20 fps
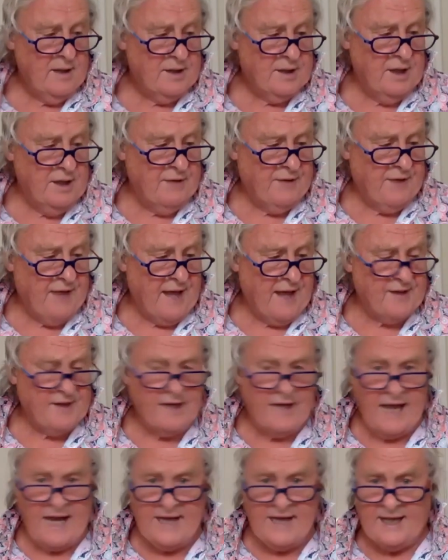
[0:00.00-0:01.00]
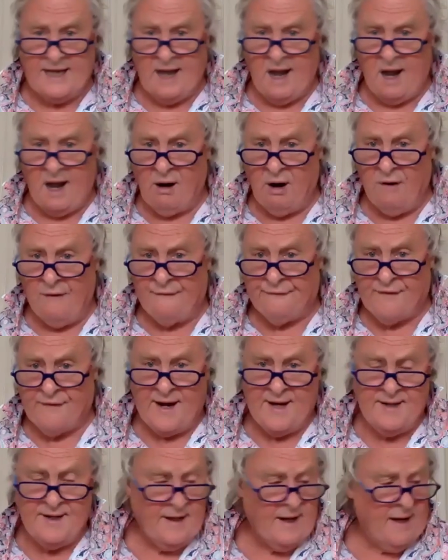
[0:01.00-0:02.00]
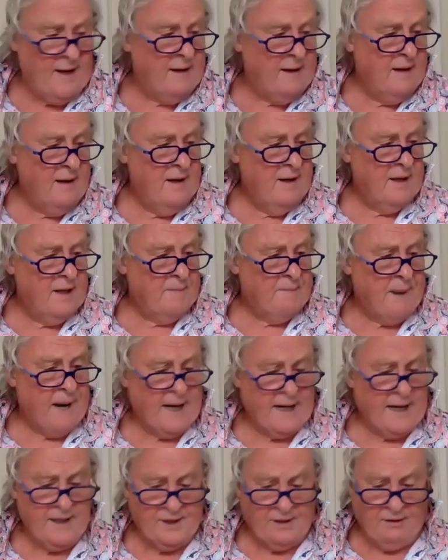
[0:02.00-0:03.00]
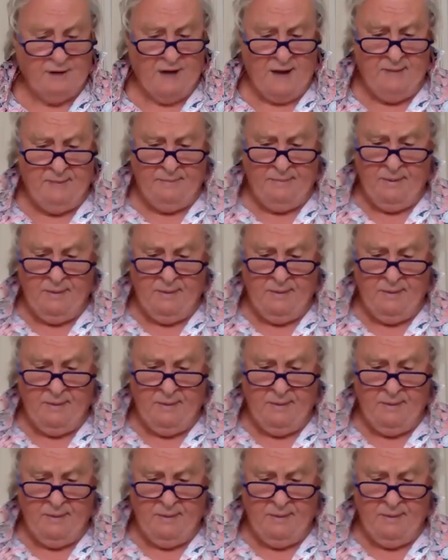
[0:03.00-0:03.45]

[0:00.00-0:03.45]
2018, our old friend, the Bacchus grape.